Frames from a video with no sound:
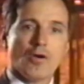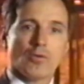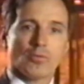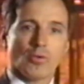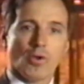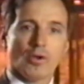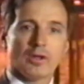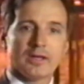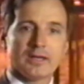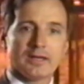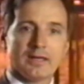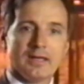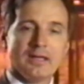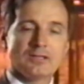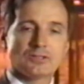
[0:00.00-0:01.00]
rolling
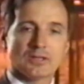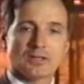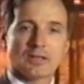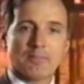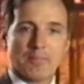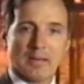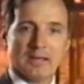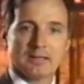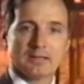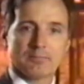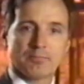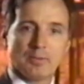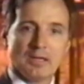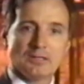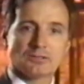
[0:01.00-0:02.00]
each
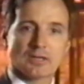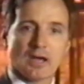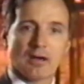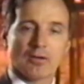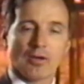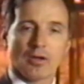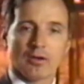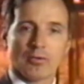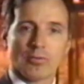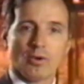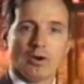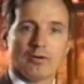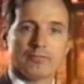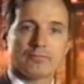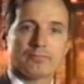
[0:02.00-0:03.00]
independent piece out on a
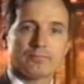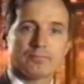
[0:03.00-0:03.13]
roof.